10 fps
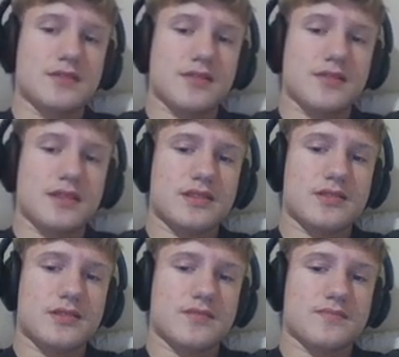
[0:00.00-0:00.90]
So
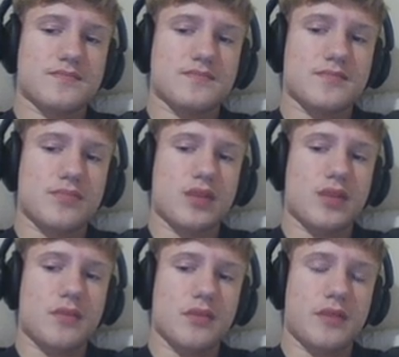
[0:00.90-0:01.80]
that's
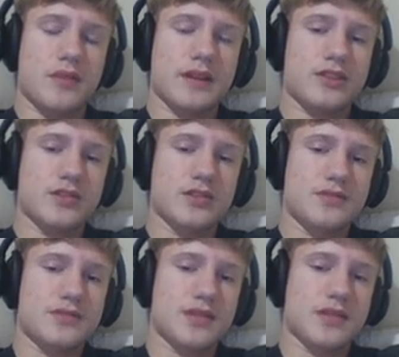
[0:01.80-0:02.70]
probably why it
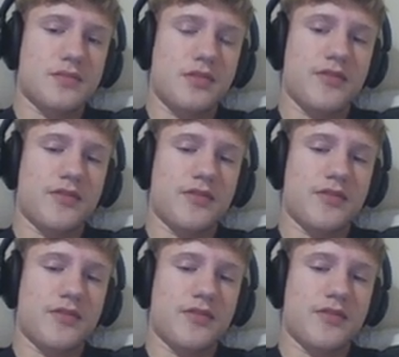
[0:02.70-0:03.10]
shows them with